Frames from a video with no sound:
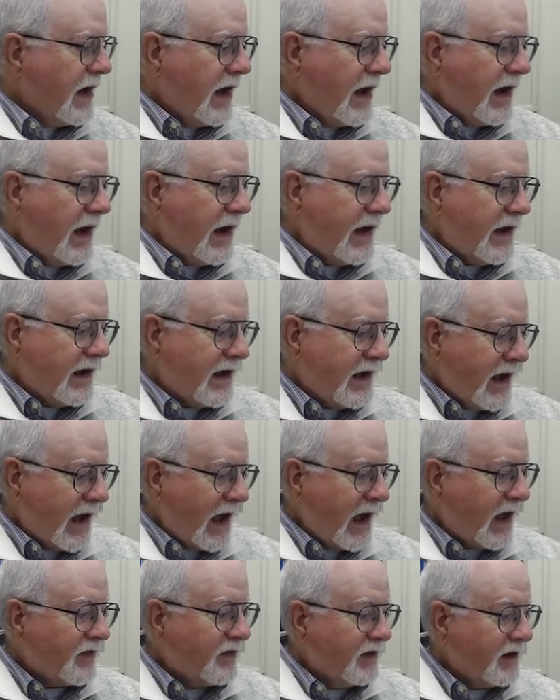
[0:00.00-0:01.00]
a
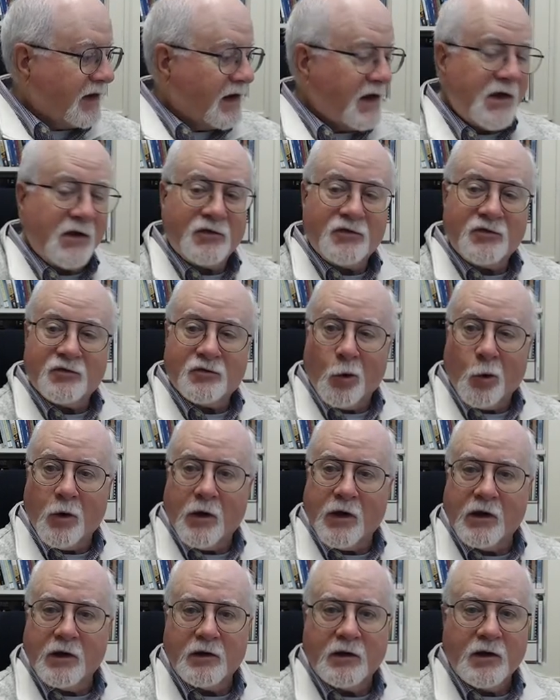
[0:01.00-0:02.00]
Catholic
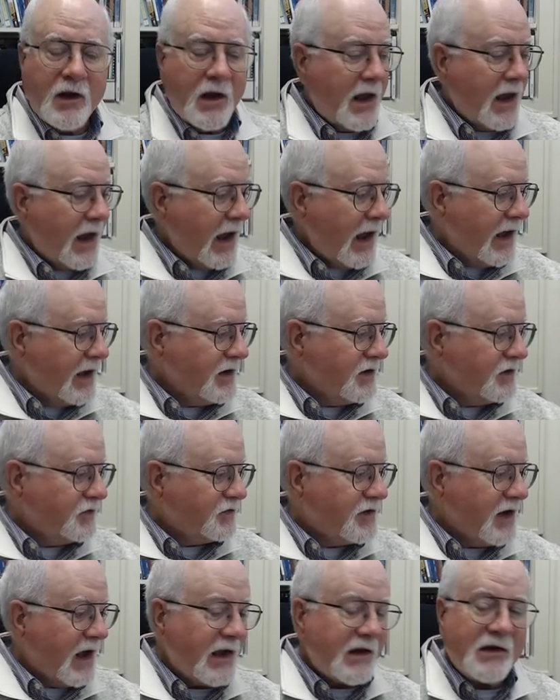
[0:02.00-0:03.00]
historian and is
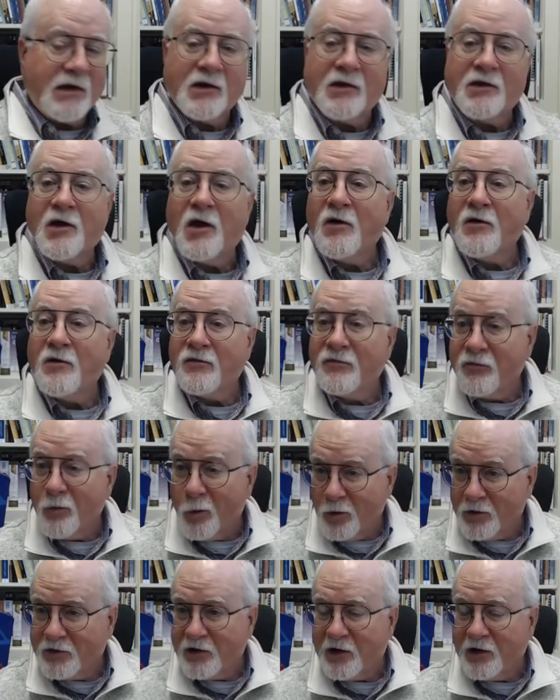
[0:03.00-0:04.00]
dated
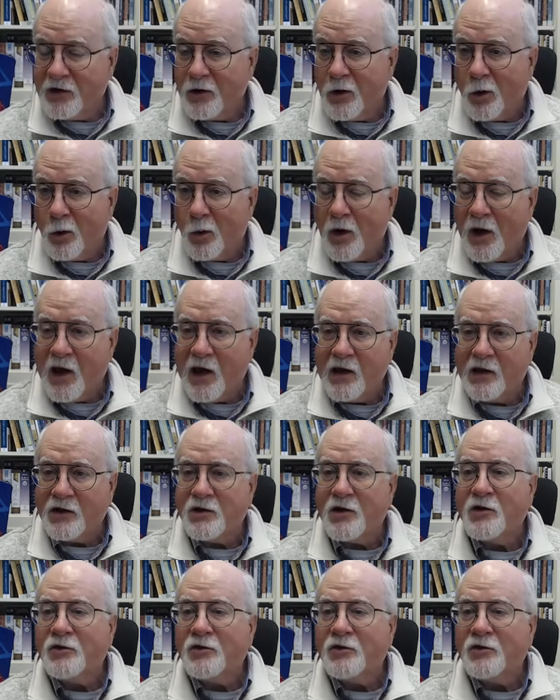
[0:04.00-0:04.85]
1408.